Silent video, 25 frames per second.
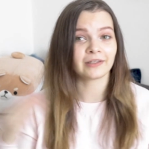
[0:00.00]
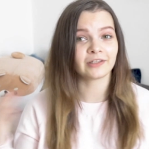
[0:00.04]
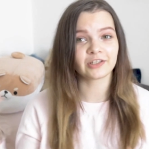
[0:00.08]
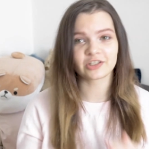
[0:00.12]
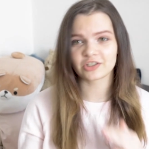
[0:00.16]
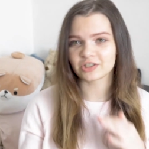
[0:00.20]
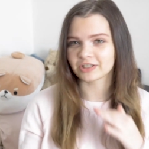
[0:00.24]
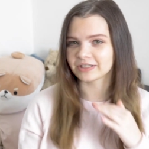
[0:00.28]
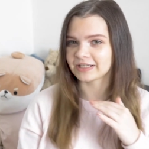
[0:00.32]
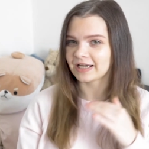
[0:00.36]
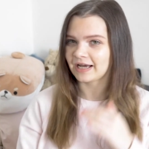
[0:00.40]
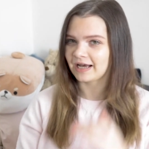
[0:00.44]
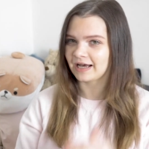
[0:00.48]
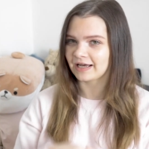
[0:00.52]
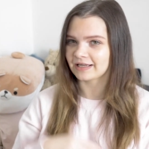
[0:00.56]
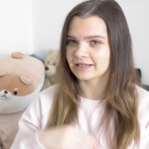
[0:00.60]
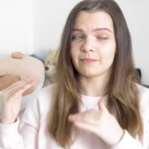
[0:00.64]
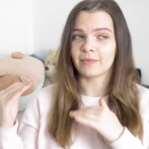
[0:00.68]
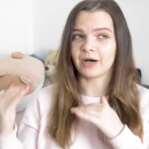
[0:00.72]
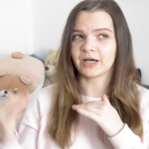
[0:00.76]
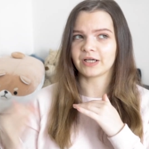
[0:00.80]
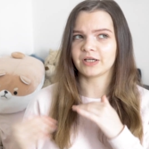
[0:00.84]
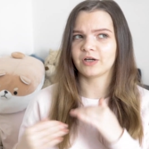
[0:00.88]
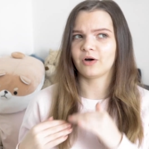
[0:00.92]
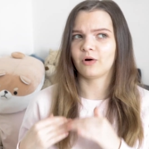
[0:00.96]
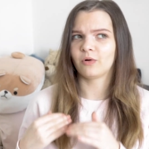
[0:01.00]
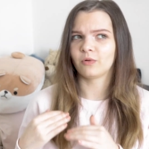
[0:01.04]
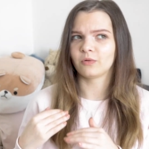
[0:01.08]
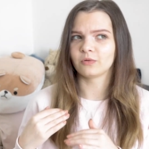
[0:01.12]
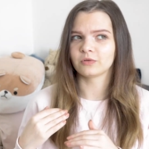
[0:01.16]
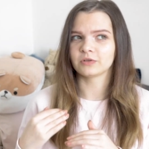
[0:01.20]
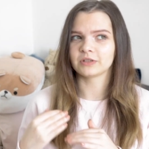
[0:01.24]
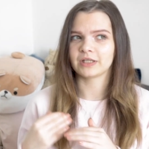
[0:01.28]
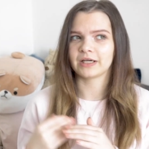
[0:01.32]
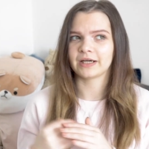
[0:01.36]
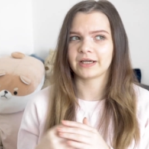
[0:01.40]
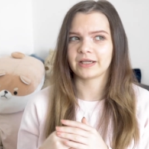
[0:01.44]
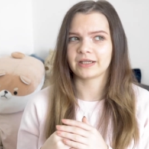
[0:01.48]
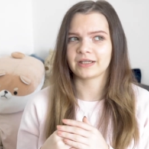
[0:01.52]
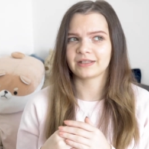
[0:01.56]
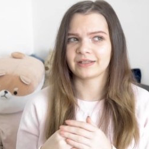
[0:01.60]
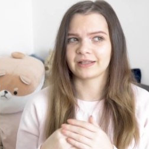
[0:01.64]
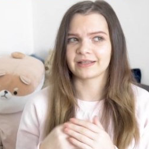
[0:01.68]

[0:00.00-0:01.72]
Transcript: literally had my whole like,